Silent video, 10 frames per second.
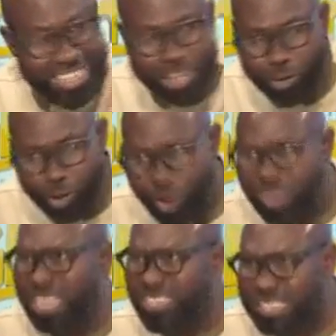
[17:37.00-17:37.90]
The law
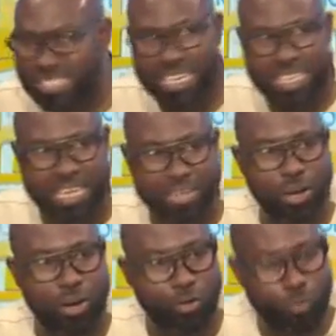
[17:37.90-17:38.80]
doesn't say that
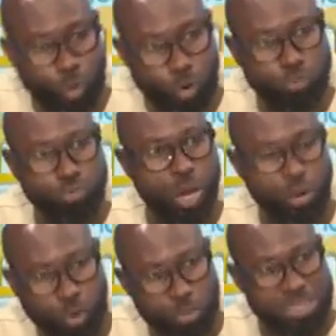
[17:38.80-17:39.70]
go to a
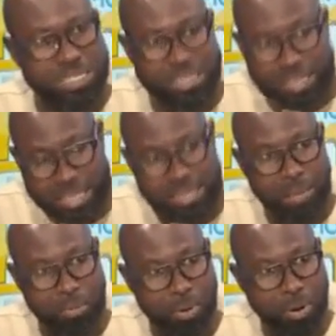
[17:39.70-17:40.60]
committee set
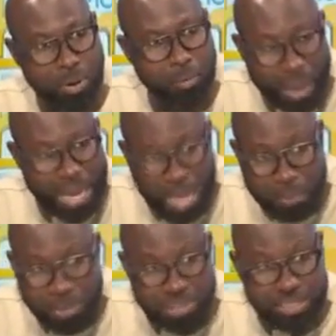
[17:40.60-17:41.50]
up by a
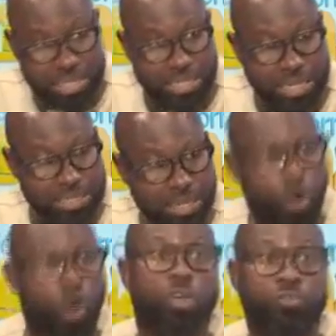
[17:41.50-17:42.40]
president-elect,
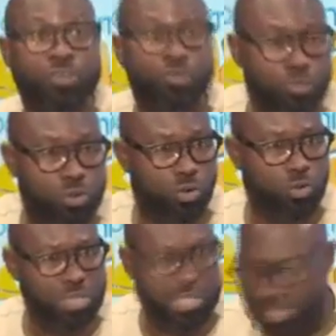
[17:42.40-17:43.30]
or even go to a
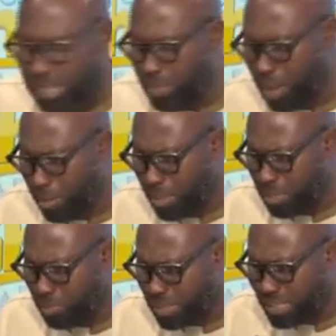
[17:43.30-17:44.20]
committee set up by
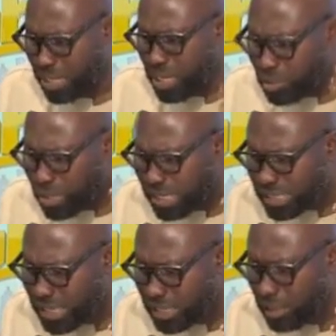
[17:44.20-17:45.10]
the president. You can
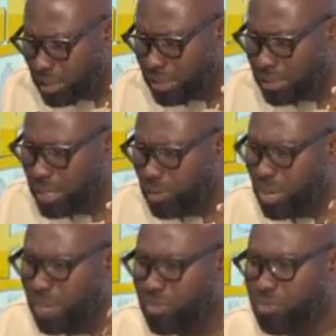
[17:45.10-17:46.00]
say that, you say that you
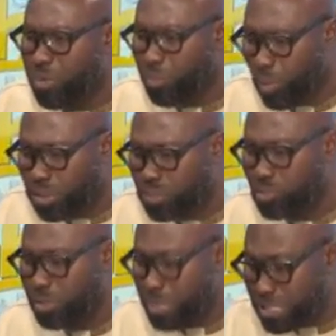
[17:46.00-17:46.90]
can even report it
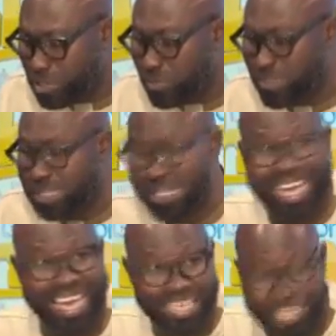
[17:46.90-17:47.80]
to a minister of state,
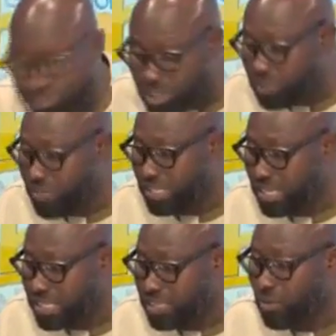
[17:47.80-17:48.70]
a district chief
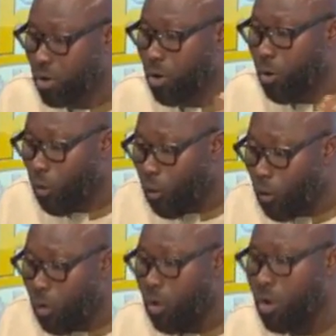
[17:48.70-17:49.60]
executive,
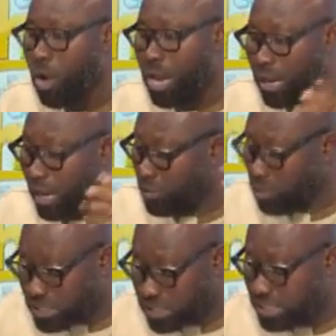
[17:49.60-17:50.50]
or an
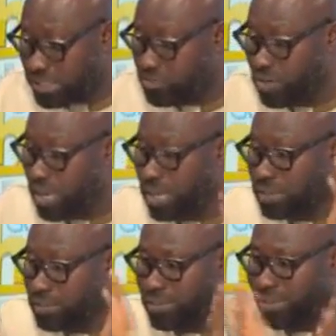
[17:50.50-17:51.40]
auditor general,
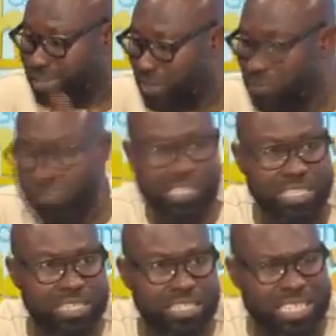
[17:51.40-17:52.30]
a staff of
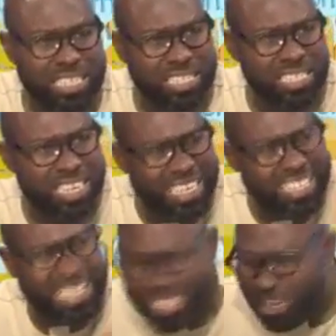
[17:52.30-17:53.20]
intelligence agency.
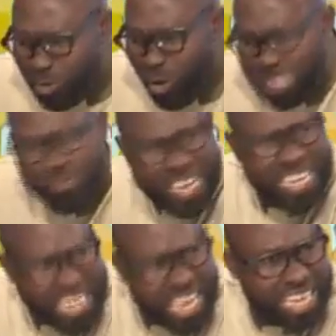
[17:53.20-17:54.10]
The law is very
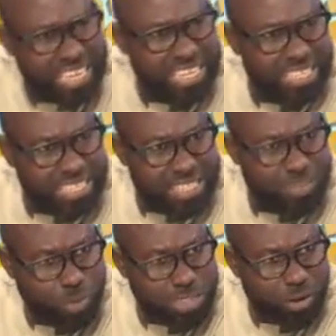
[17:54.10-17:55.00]
clear. This
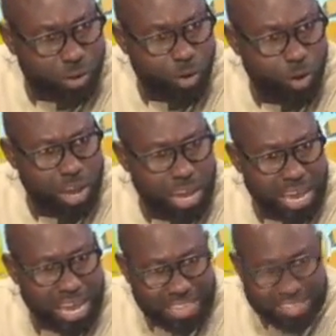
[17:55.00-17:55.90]
is what the law
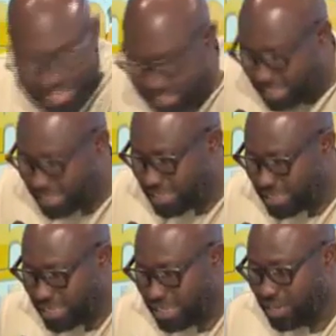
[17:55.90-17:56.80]
has listed.
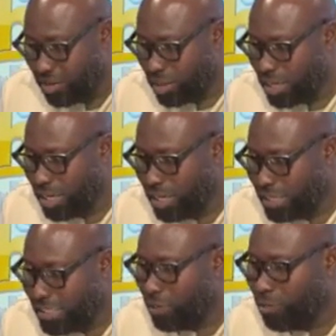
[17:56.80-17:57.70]
Okay?
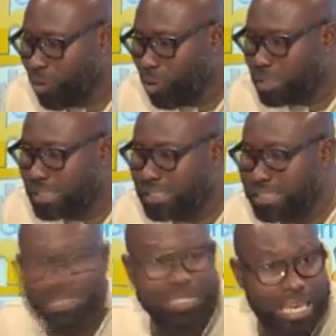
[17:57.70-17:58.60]
The law
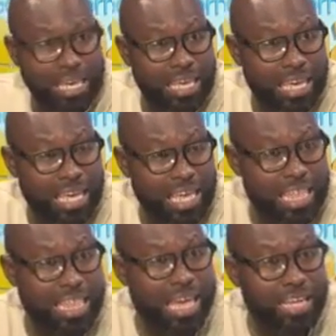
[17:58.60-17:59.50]
didn't say
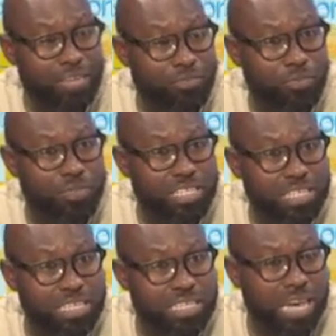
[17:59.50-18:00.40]
that if you've seen
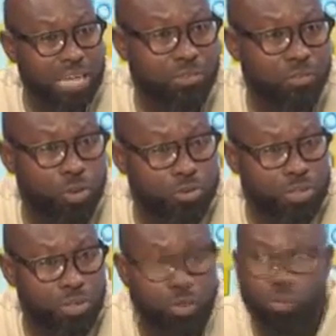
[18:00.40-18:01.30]
any of
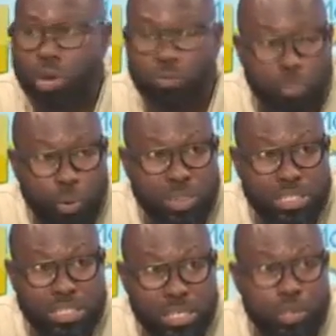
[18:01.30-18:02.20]
corruption, go and report
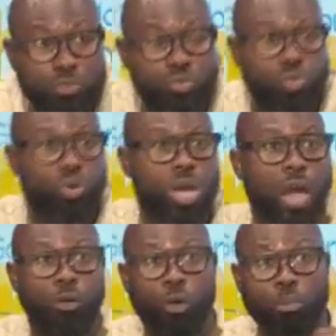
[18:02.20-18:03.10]
it to
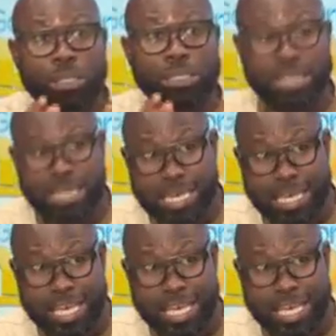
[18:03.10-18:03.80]
a committee.